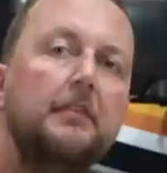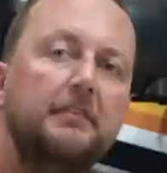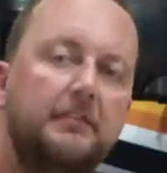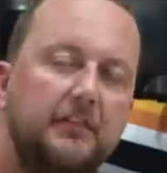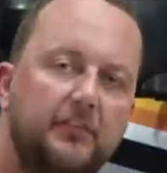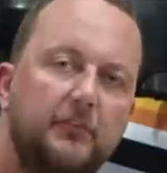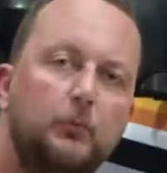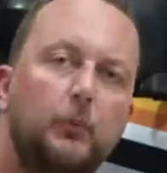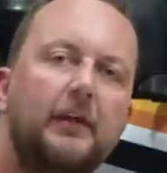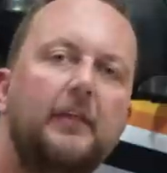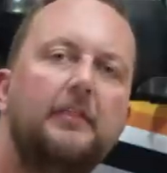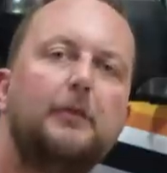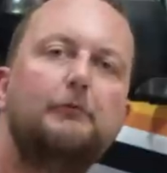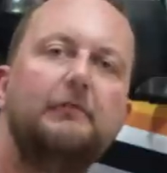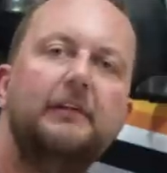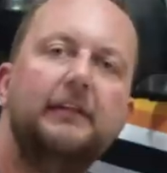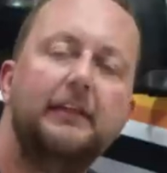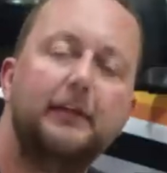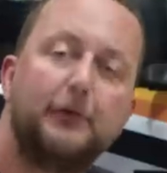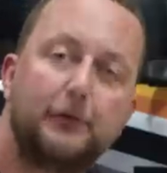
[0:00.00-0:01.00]
This is one of the
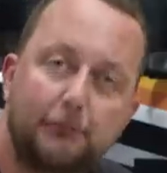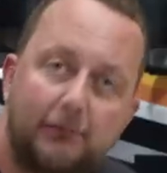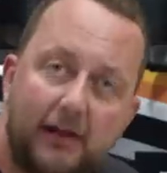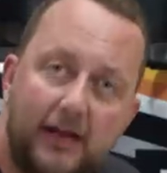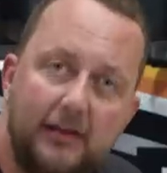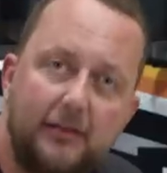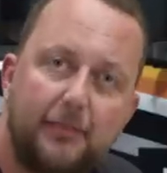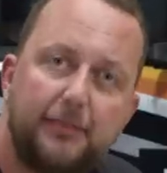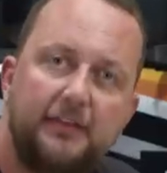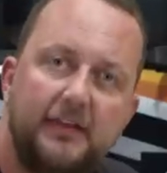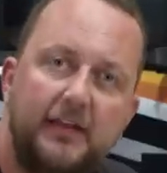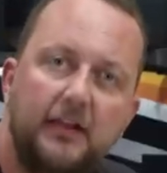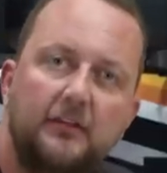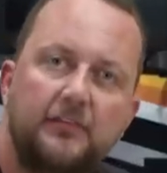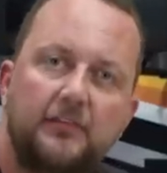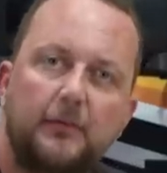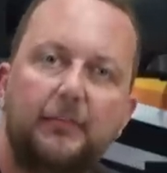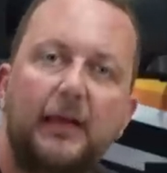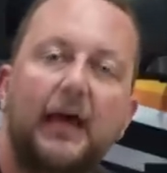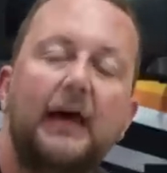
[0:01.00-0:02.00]
really great
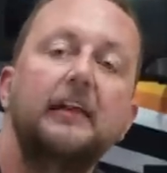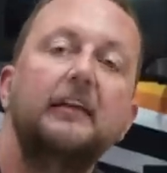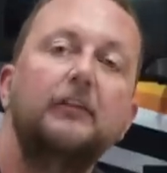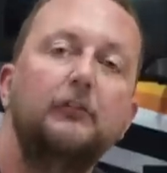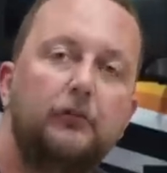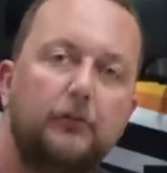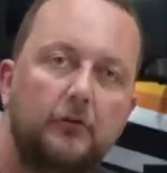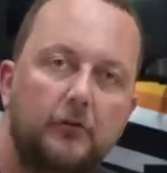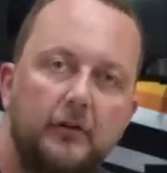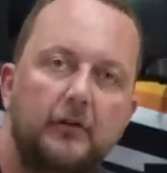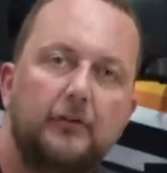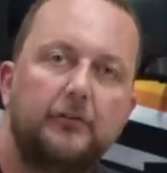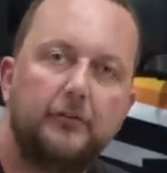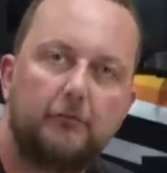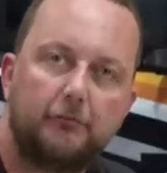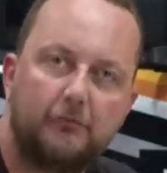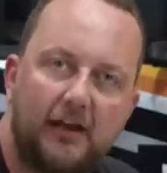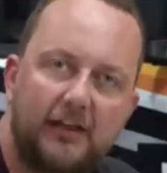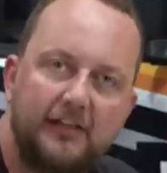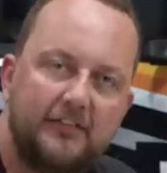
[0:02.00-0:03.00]
things about endurance
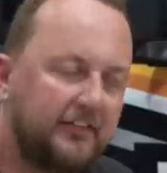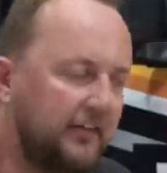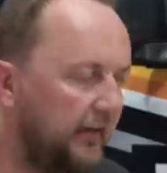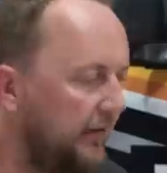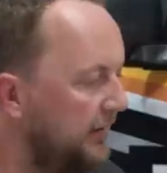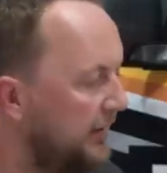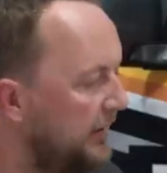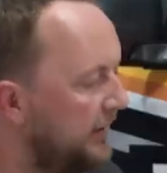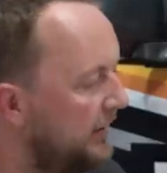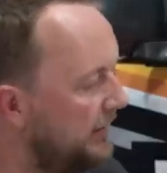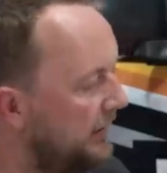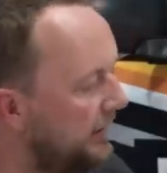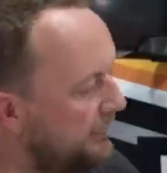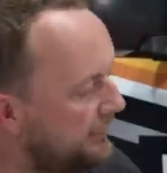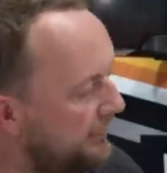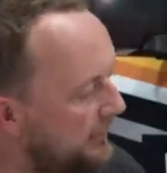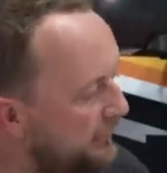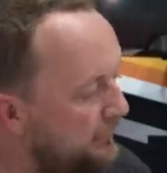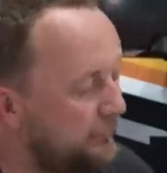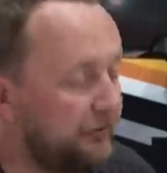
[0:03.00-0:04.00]
racing,
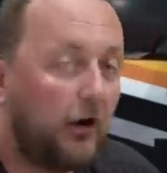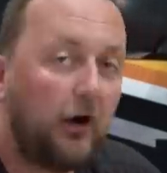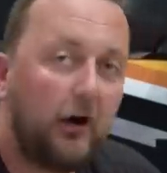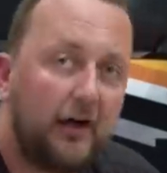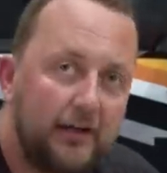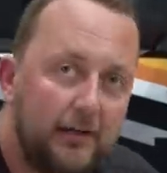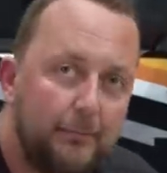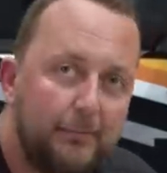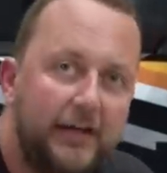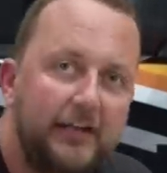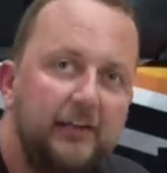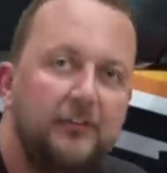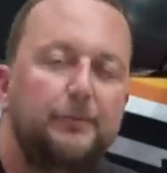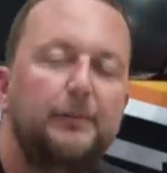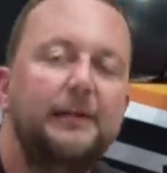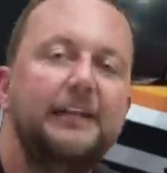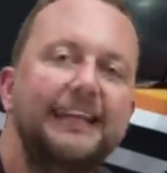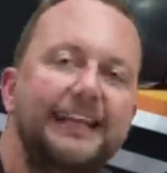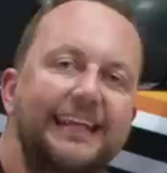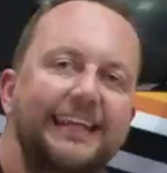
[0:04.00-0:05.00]
is that tire
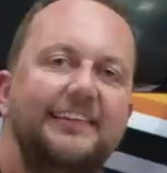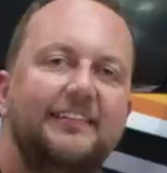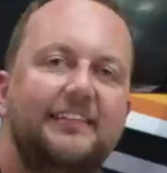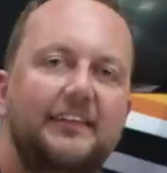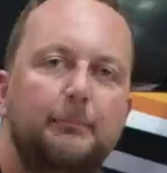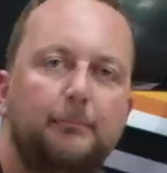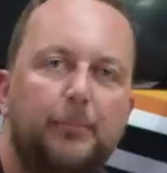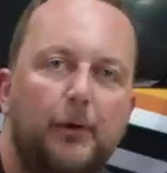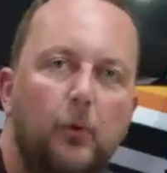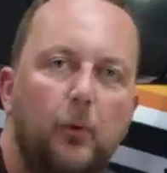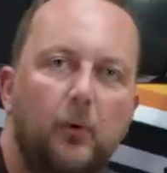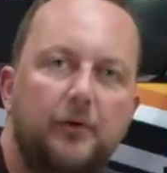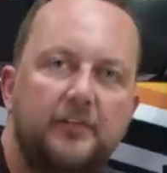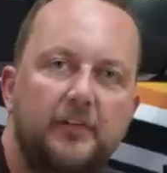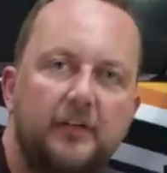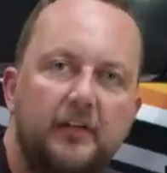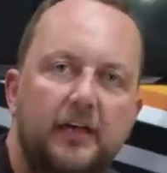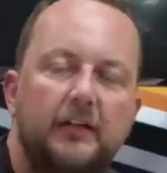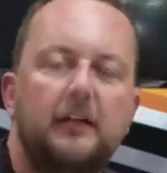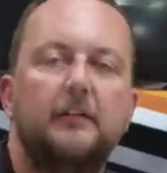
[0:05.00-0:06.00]
management is
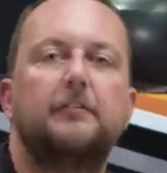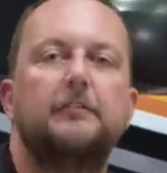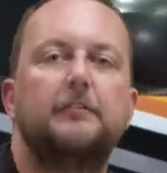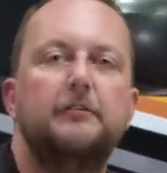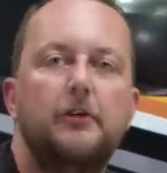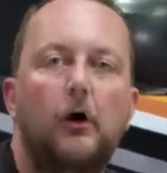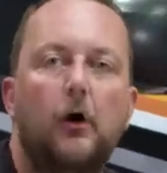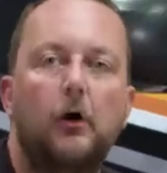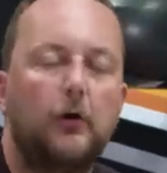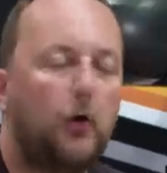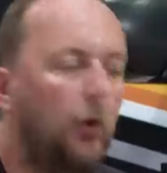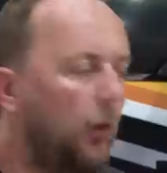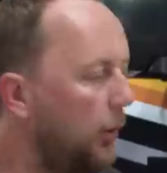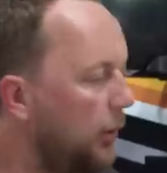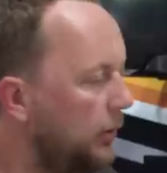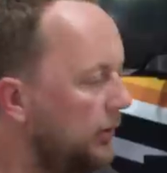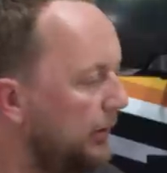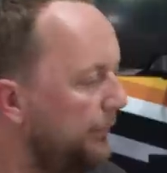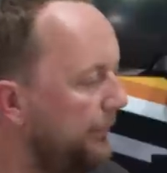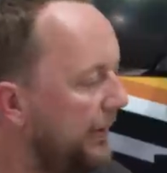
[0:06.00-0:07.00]
important, and it's not
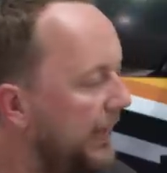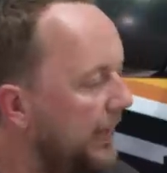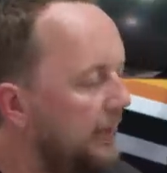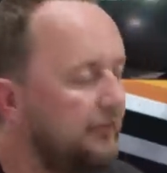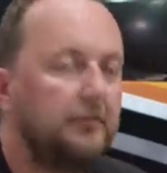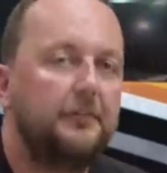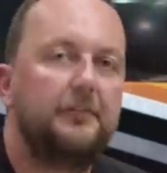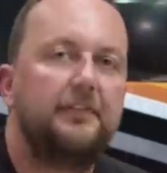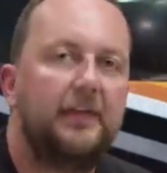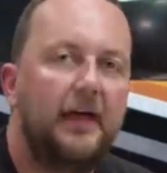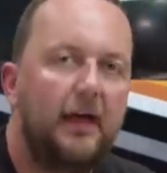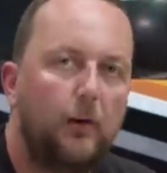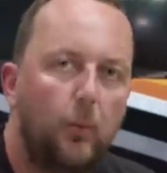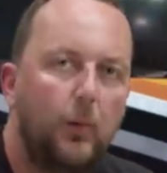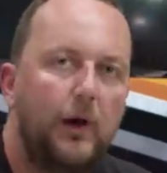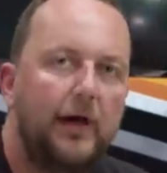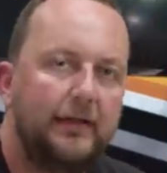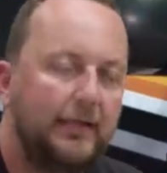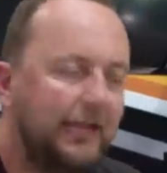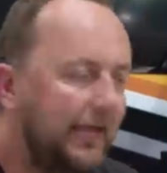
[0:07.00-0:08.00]
all about just that
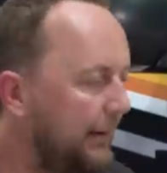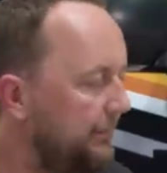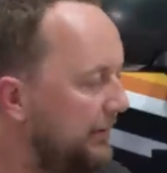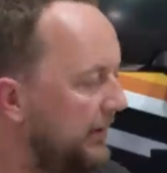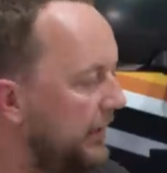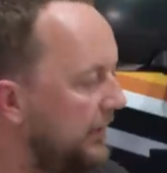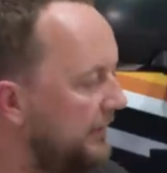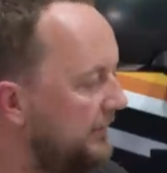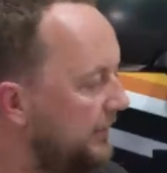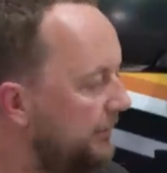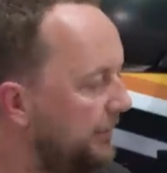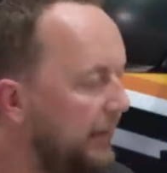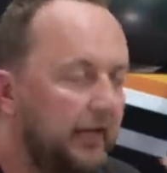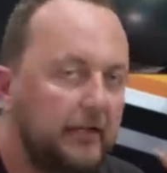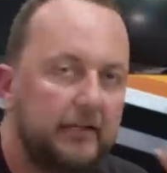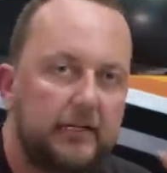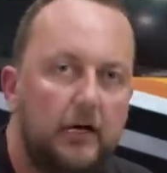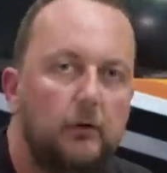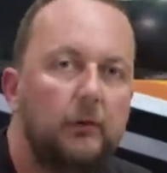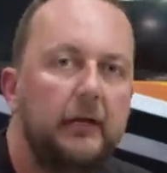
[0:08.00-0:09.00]
one lap. It's
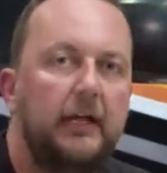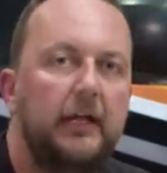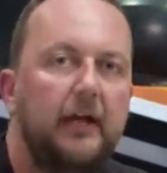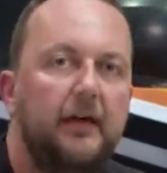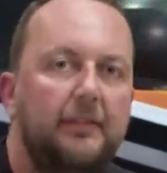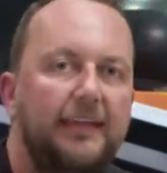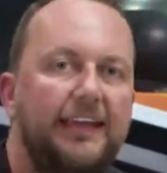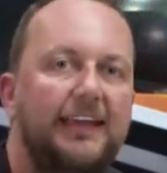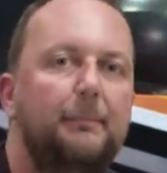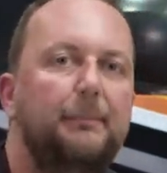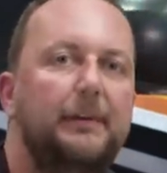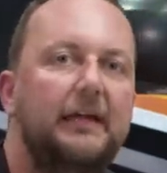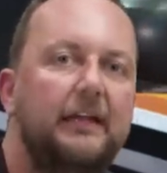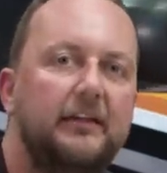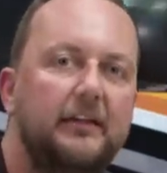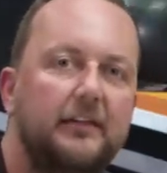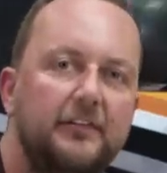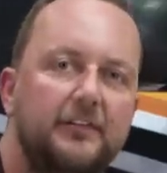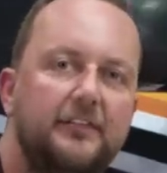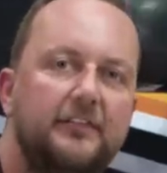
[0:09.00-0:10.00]
about going out there and being
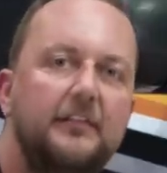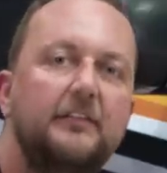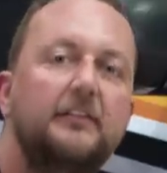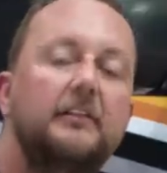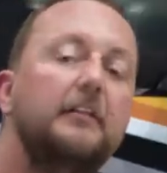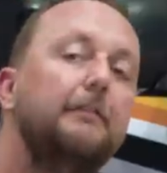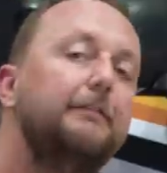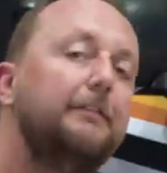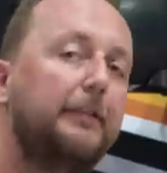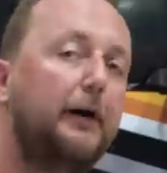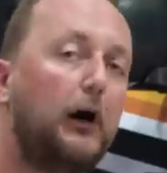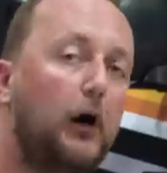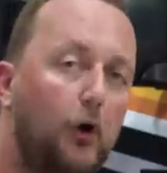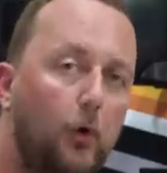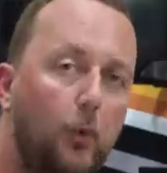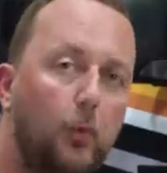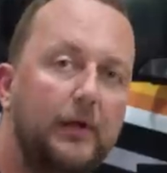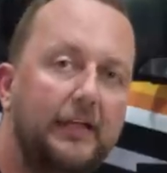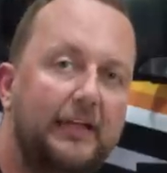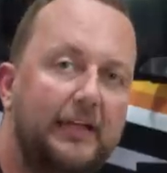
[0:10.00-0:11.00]
consistent for the
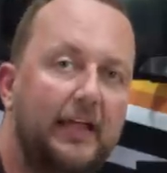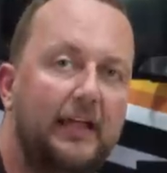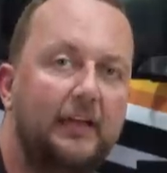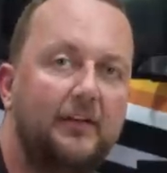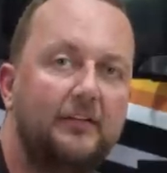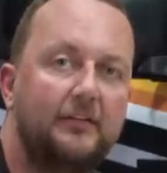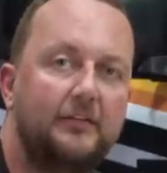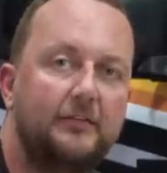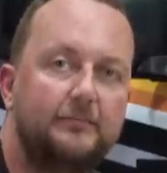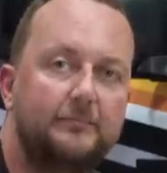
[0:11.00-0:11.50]
whole weekend.